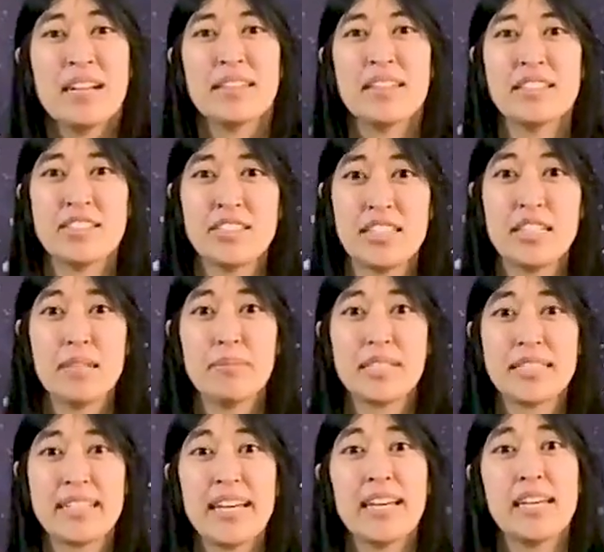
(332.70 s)
The steam
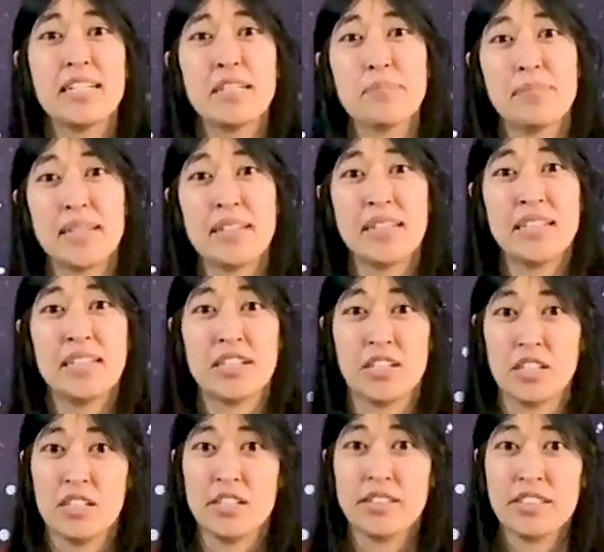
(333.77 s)
is getting
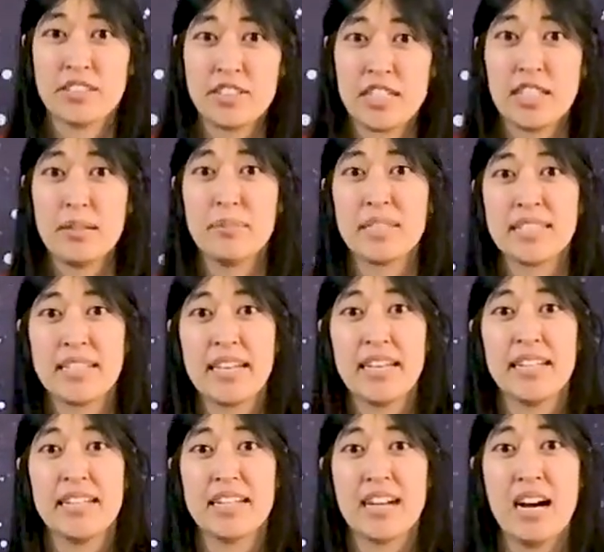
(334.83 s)
bigger, the steam is
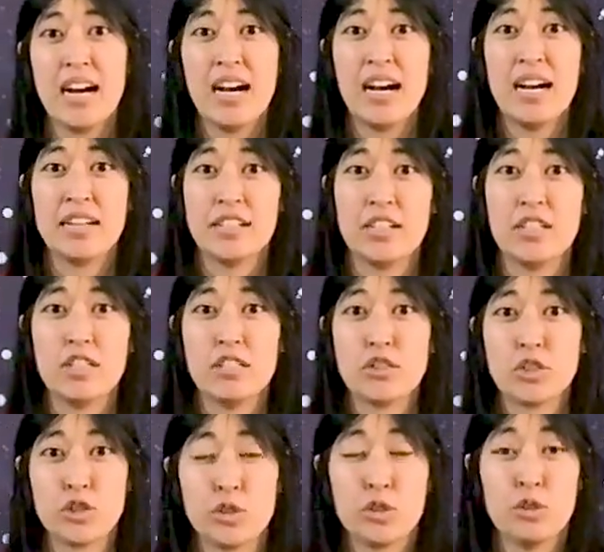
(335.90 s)
getting higher.
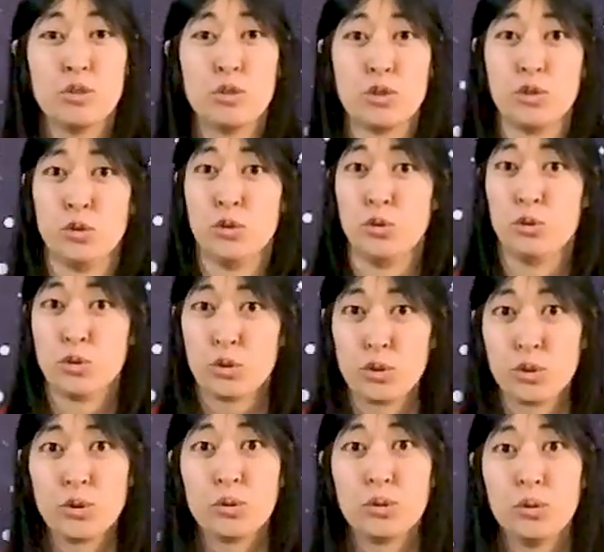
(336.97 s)
Choo, choo,
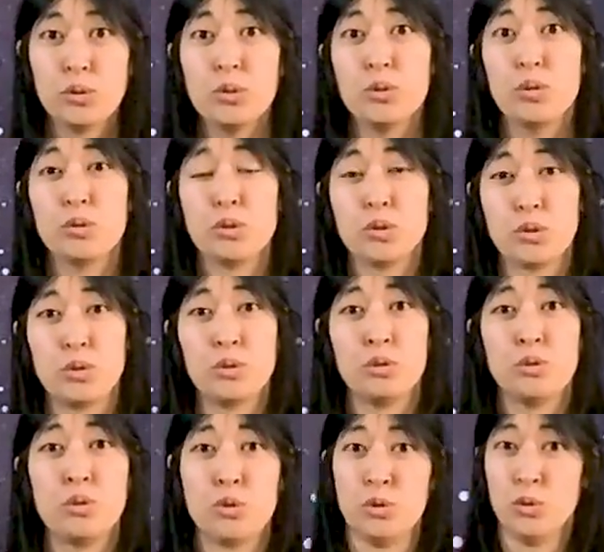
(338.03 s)
choo,
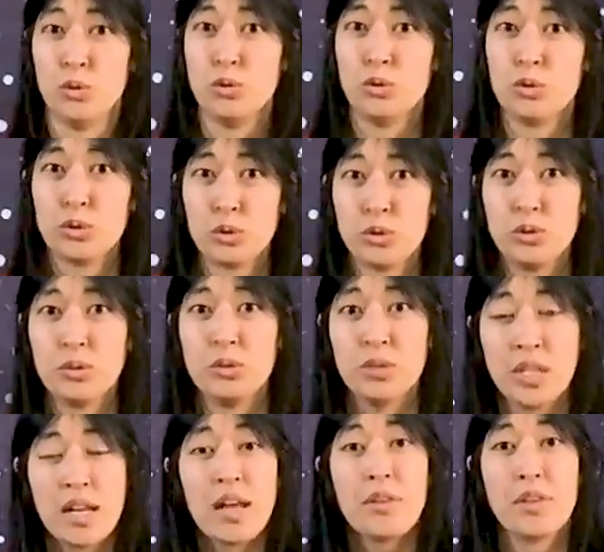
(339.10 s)
choo, choo, choo.
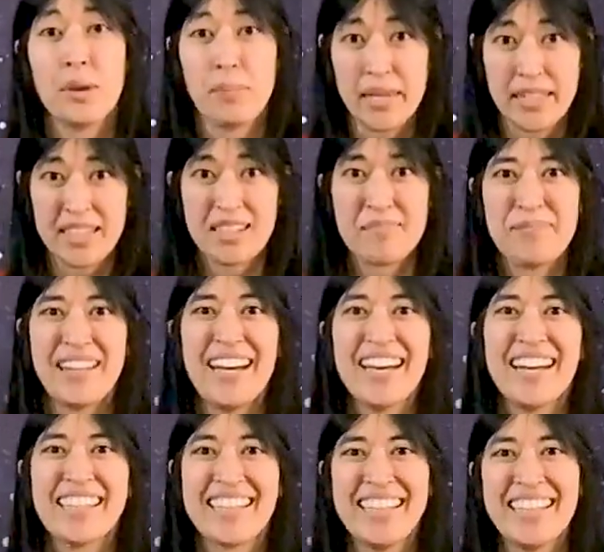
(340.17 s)
The big
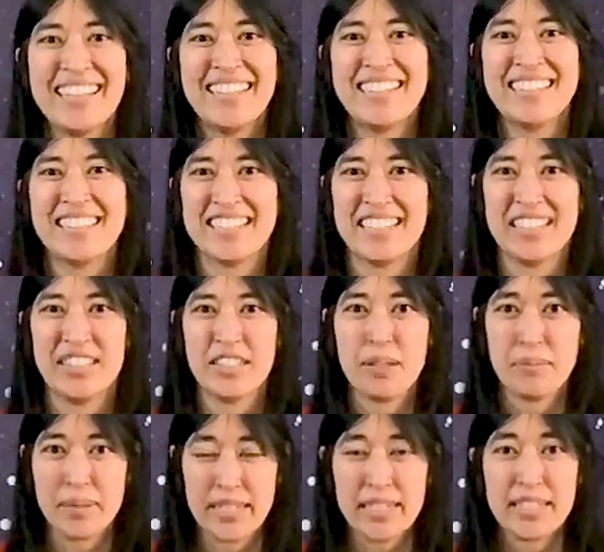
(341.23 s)
black engine,
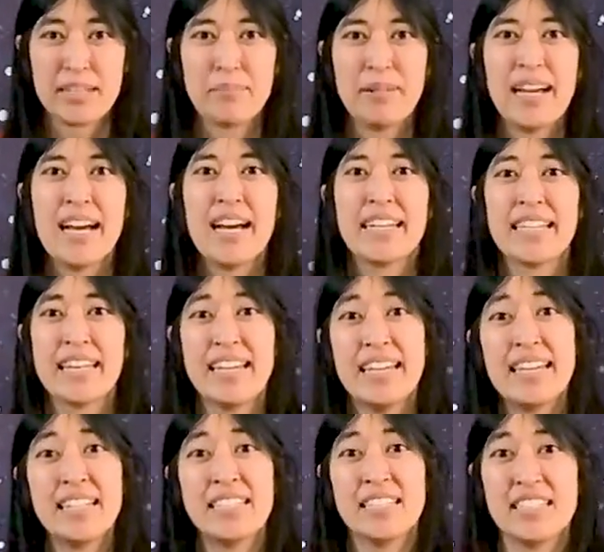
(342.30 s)
the big black
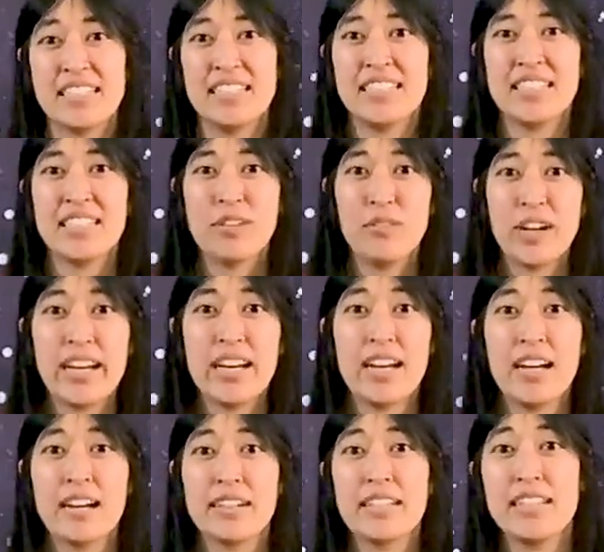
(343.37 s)
engine, see
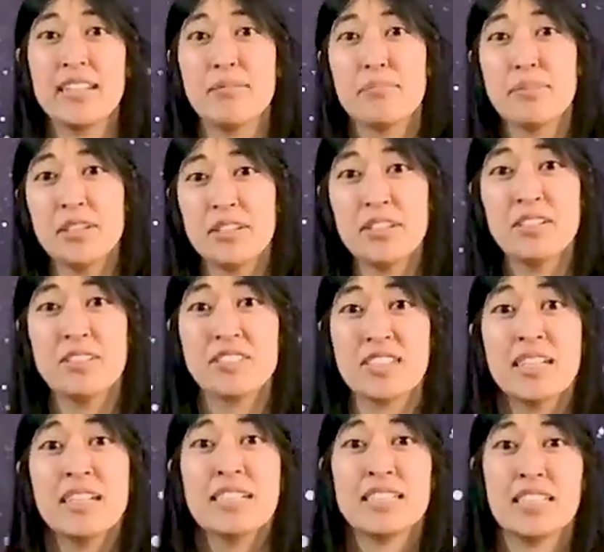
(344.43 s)
where it moves,
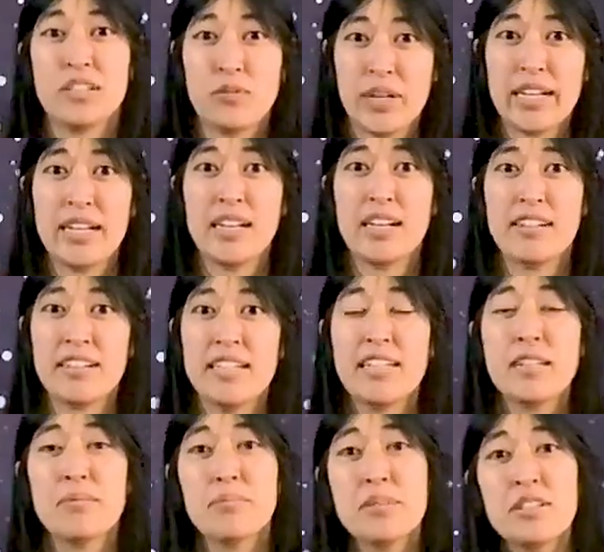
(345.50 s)
see where
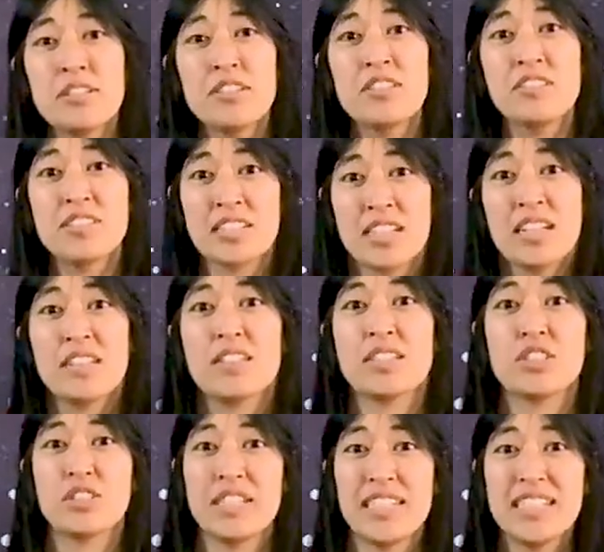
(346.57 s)
it moves.
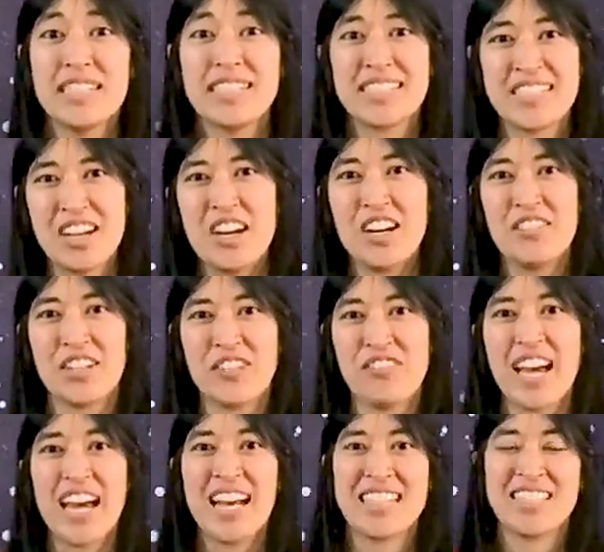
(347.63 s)
The train is going
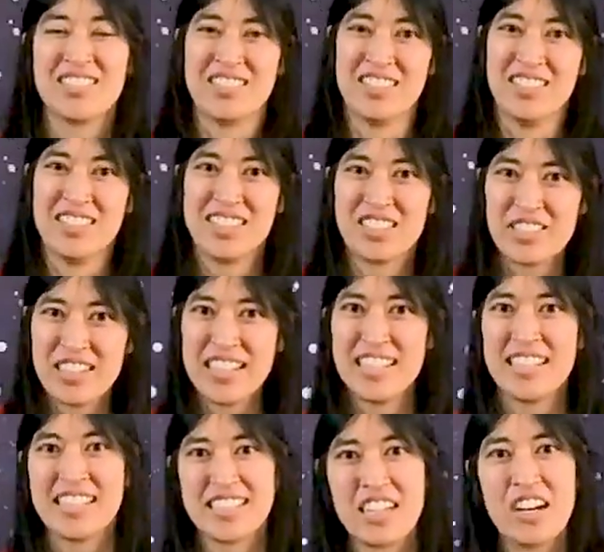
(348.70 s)
faster, the
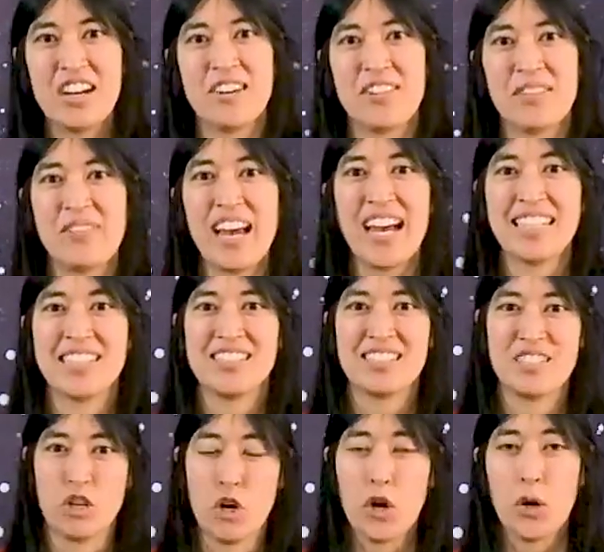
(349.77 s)
train is going
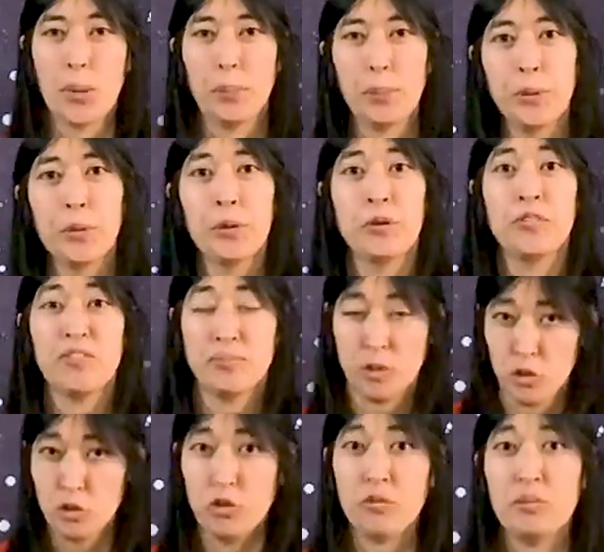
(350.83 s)
faster. Move,
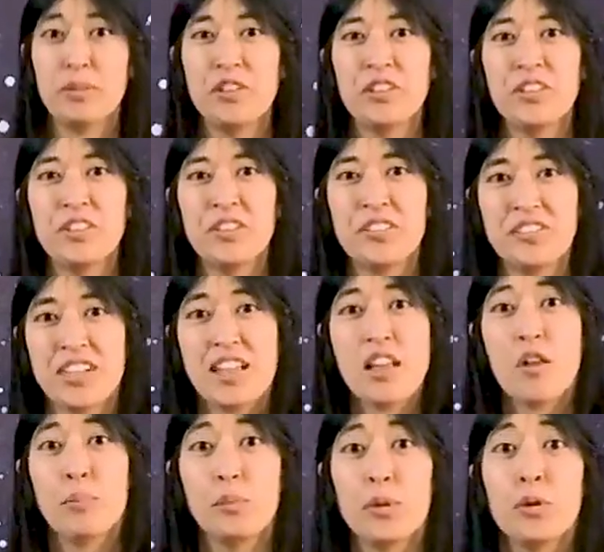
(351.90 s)
move, move,
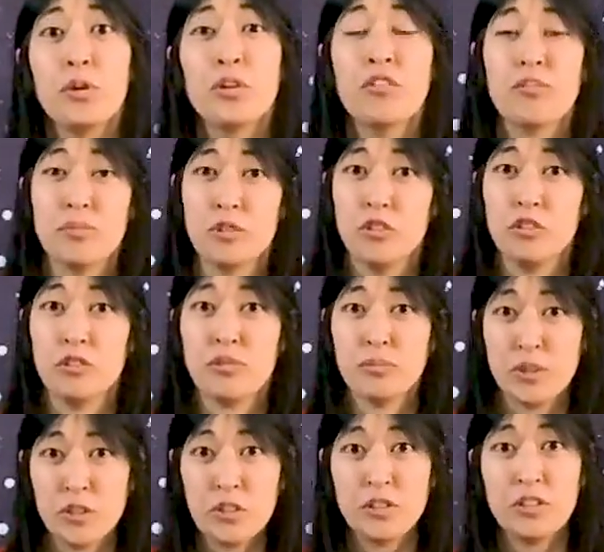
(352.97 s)
move, move,
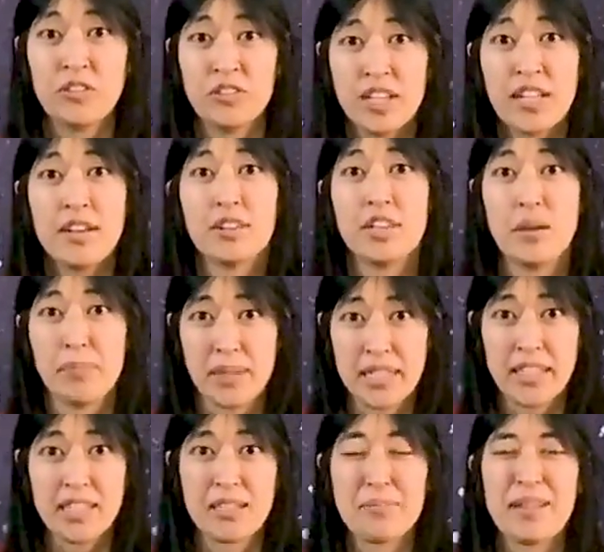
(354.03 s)
move. The
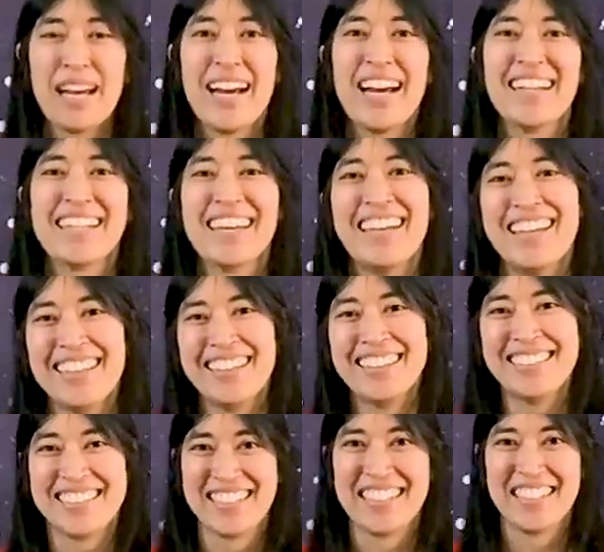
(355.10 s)
big black
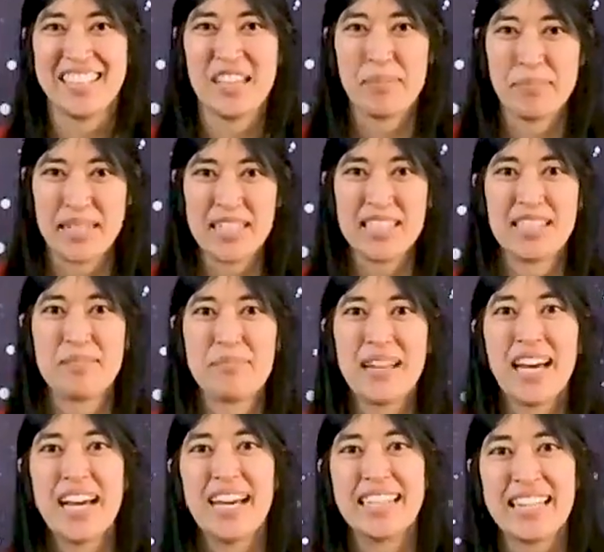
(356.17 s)
engine, the big
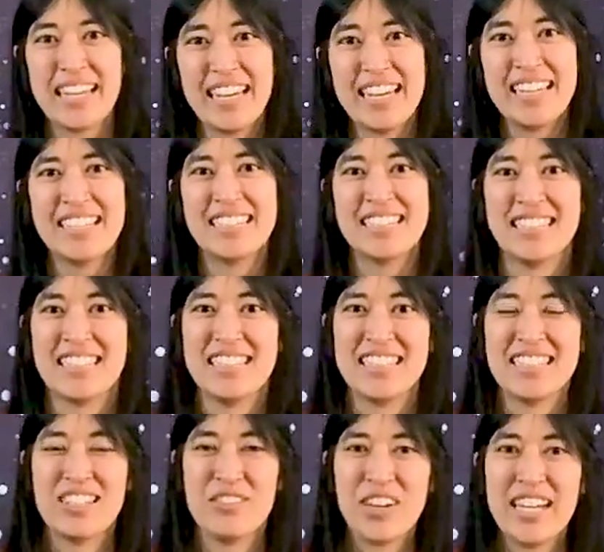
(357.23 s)
black engine,
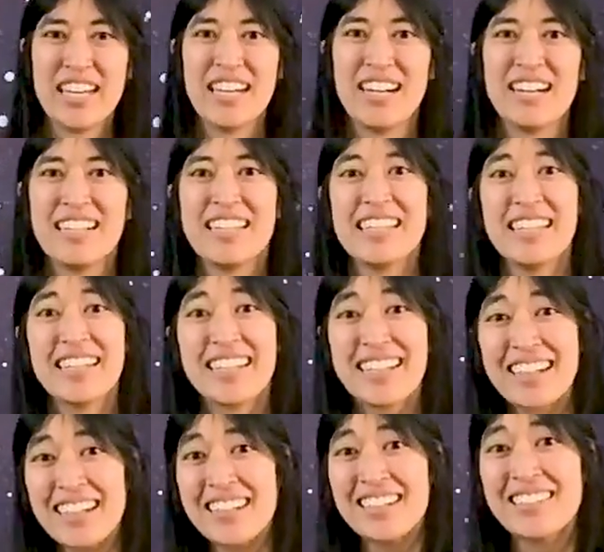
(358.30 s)
see where
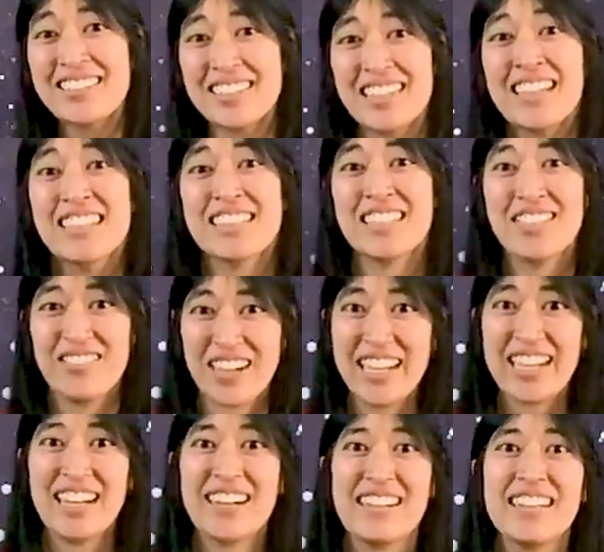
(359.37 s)
it goes, see
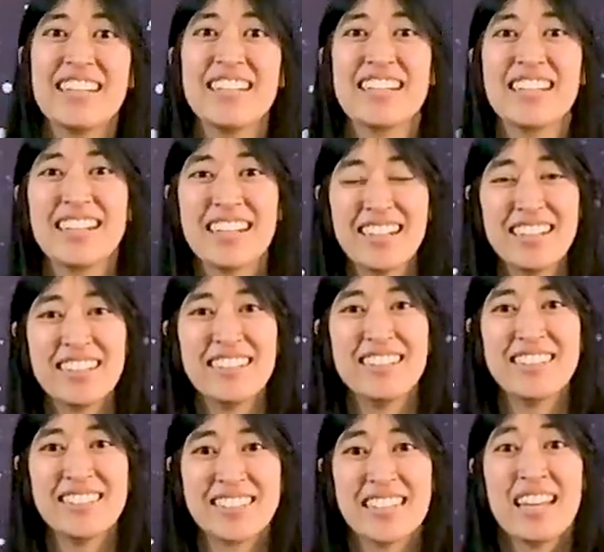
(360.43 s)
where it
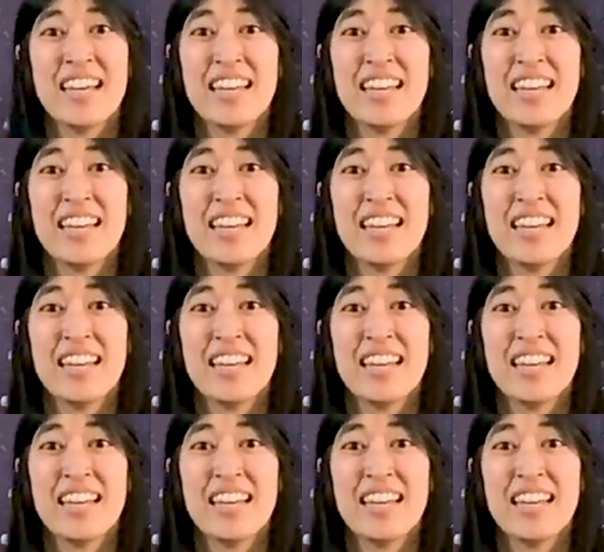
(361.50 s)
goes.